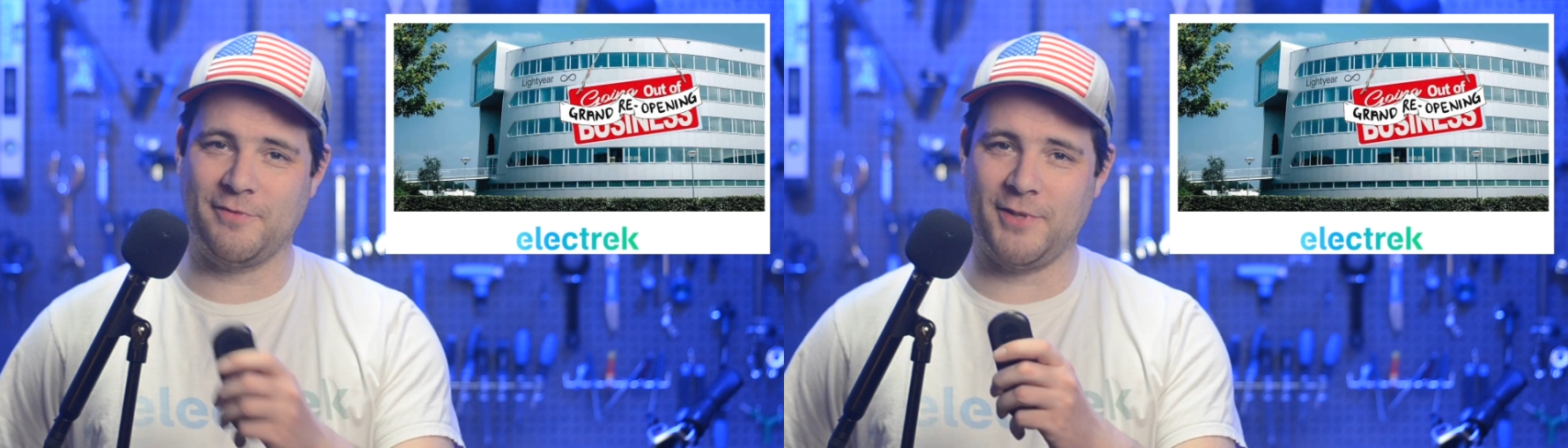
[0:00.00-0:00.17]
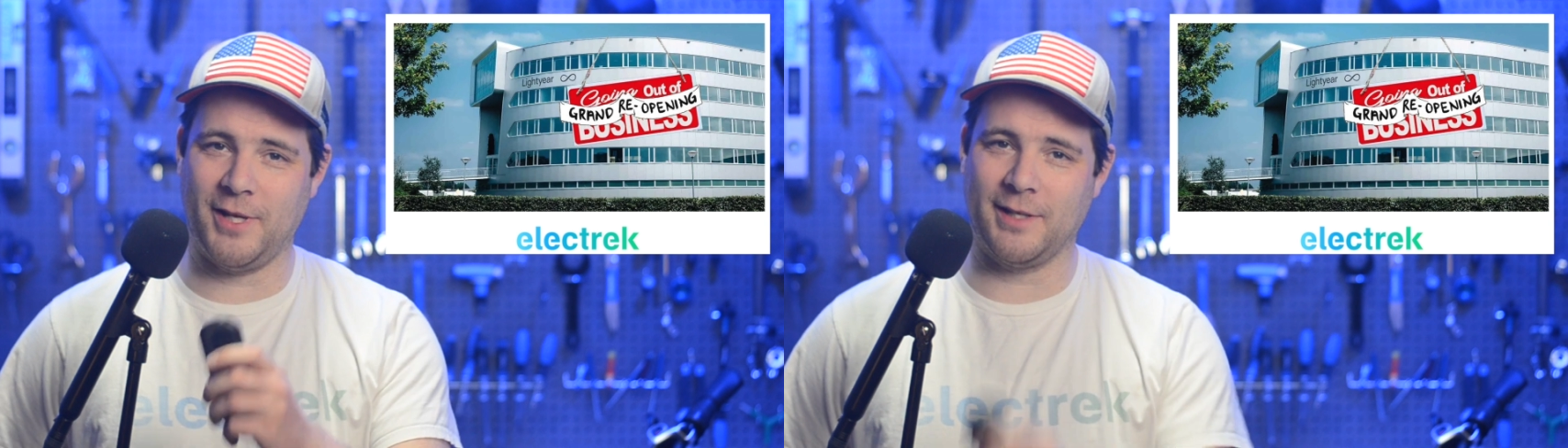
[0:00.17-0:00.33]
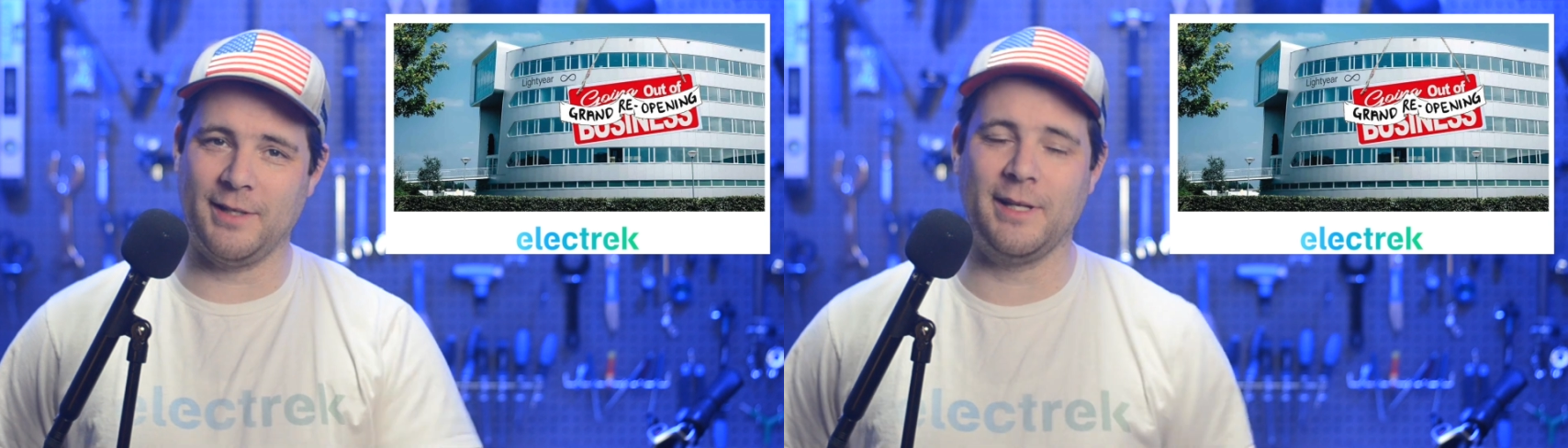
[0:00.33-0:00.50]
of
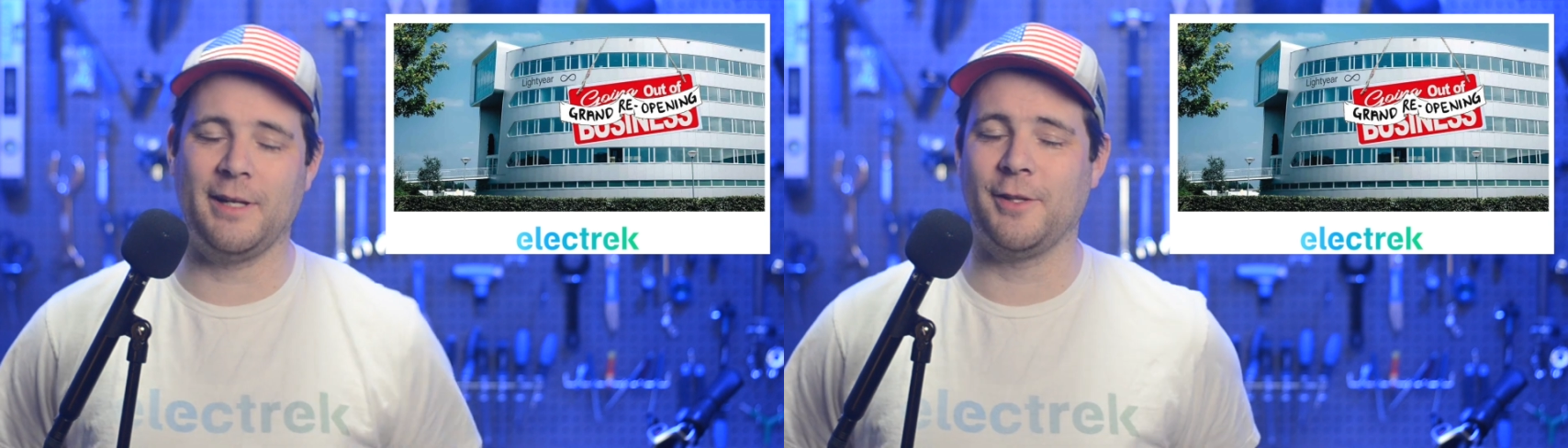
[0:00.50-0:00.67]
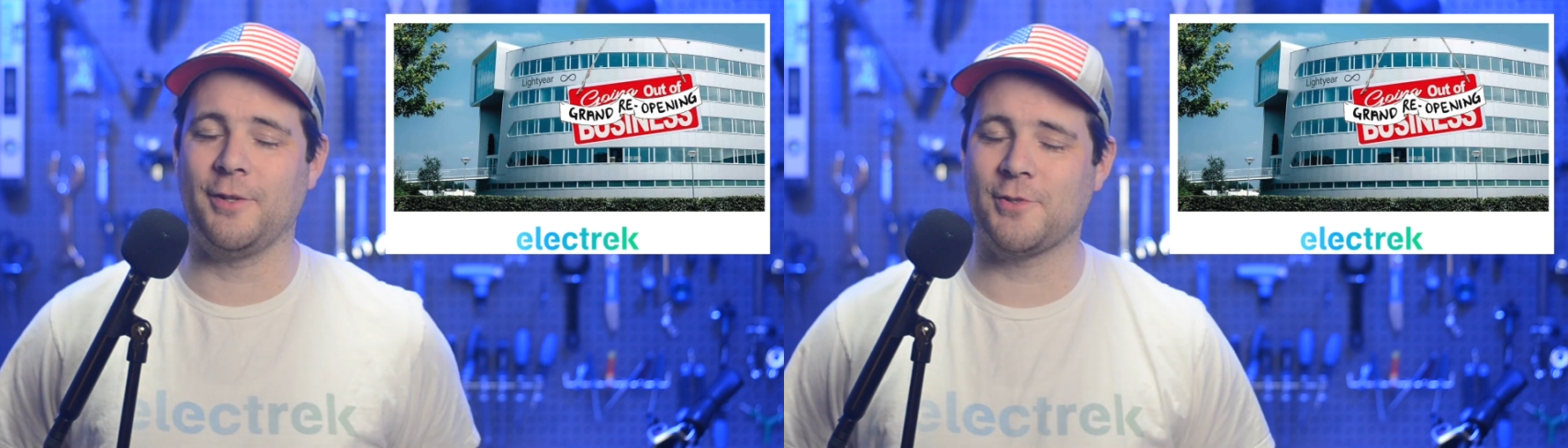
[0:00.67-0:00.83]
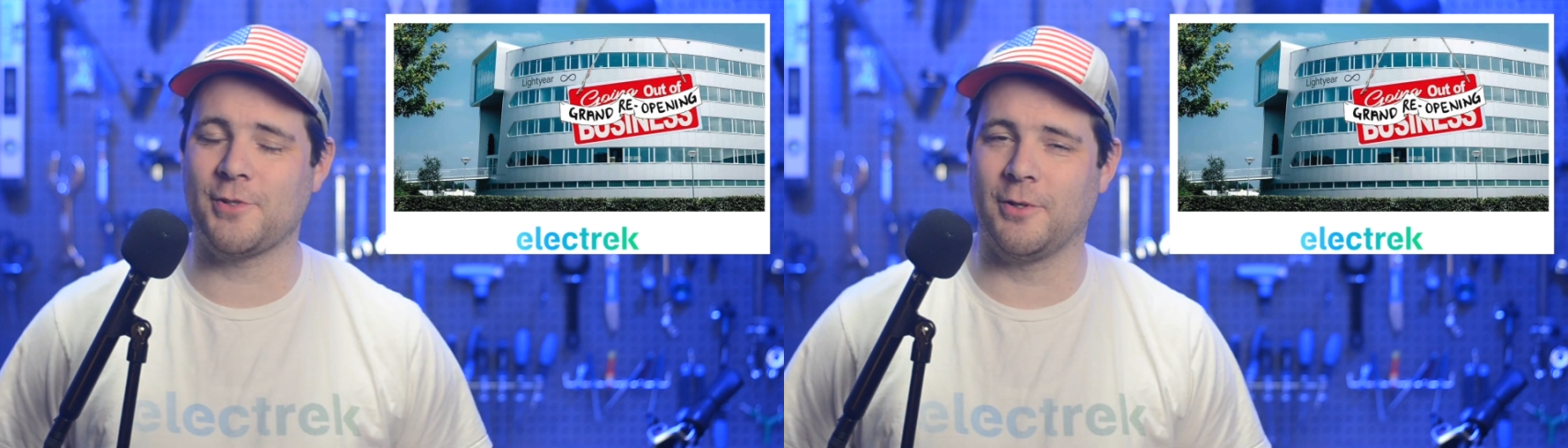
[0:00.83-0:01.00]
luck in getting
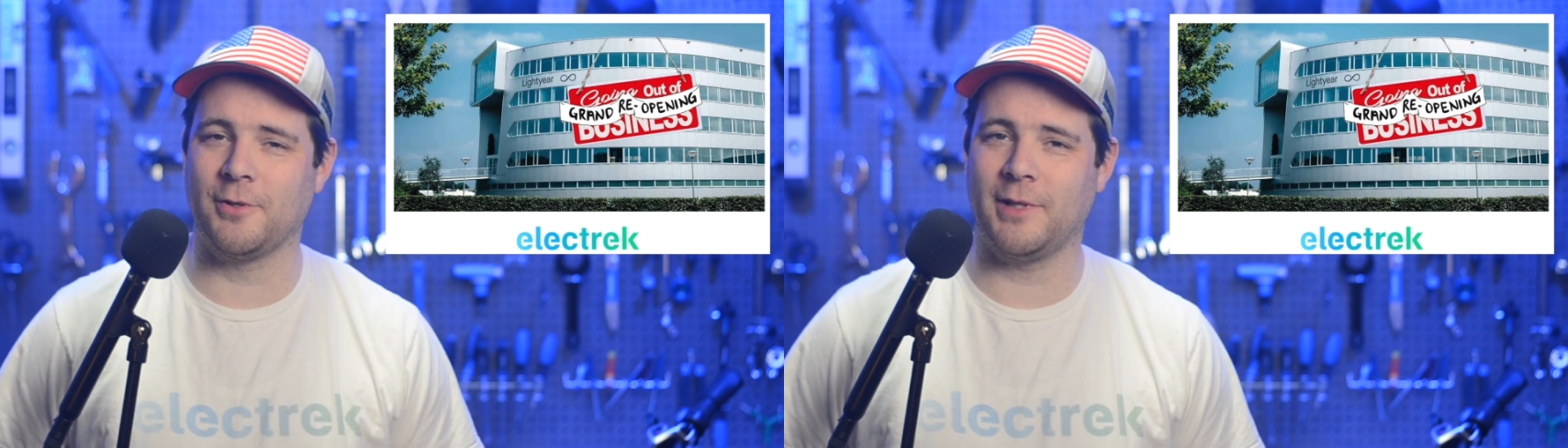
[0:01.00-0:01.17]
their solar